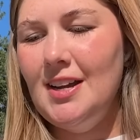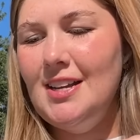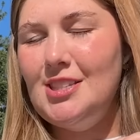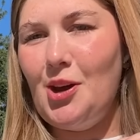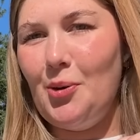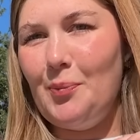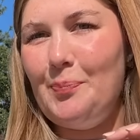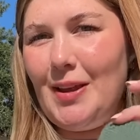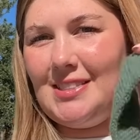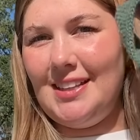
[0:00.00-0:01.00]
So
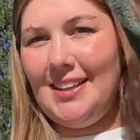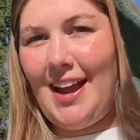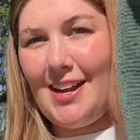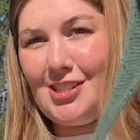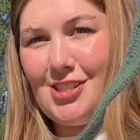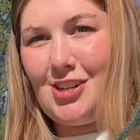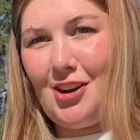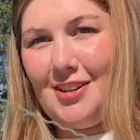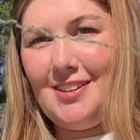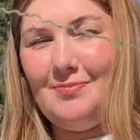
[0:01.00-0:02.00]
basically I just
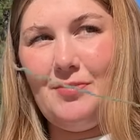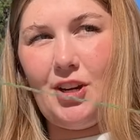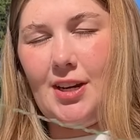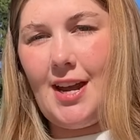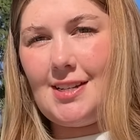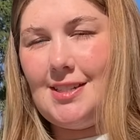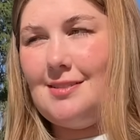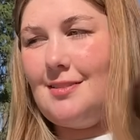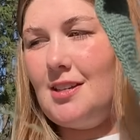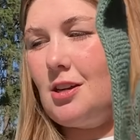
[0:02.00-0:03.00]
started, they're connected.
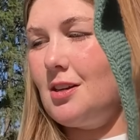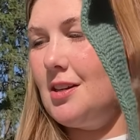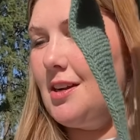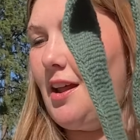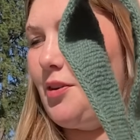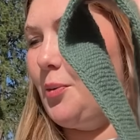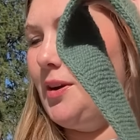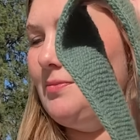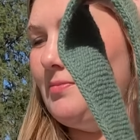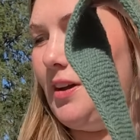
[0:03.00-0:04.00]
I started another
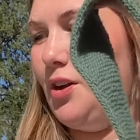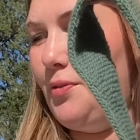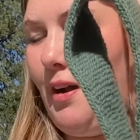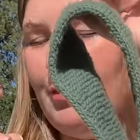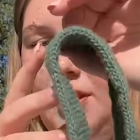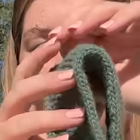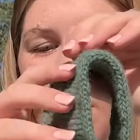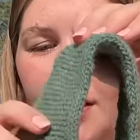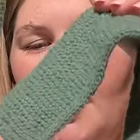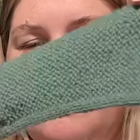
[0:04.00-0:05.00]
one, unraveling
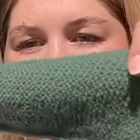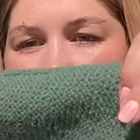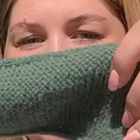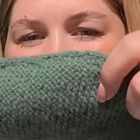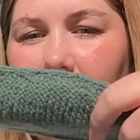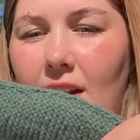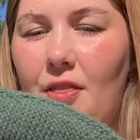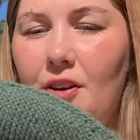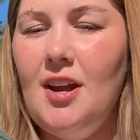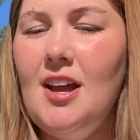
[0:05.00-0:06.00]
one and making
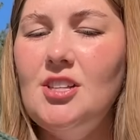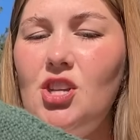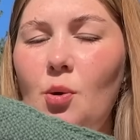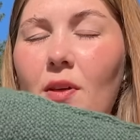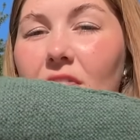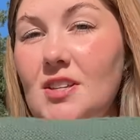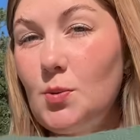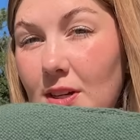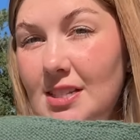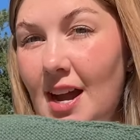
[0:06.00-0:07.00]
another. So this
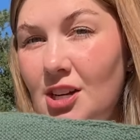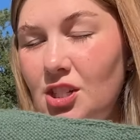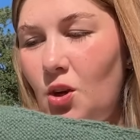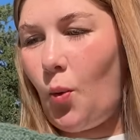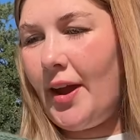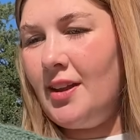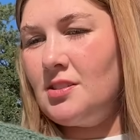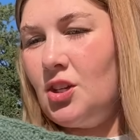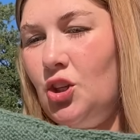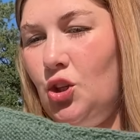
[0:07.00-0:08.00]
one is actually quite
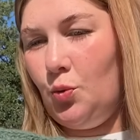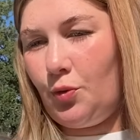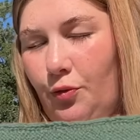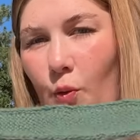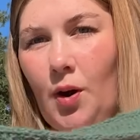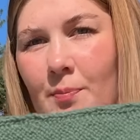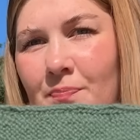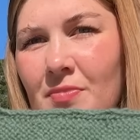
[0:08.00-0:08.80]
uniform.